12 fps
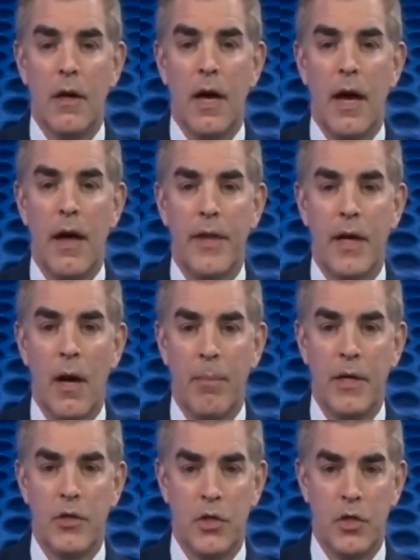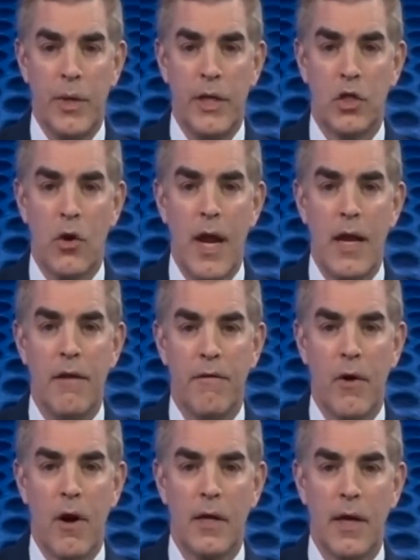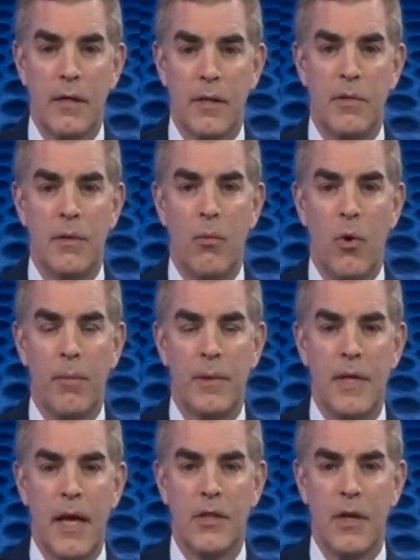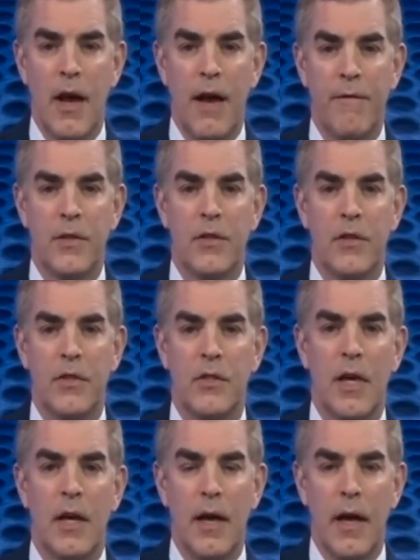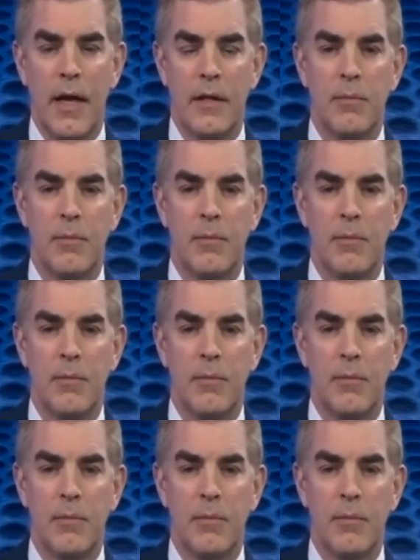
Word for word: Uh, the companies are doing training for our Customs and Border Protection officers uh, and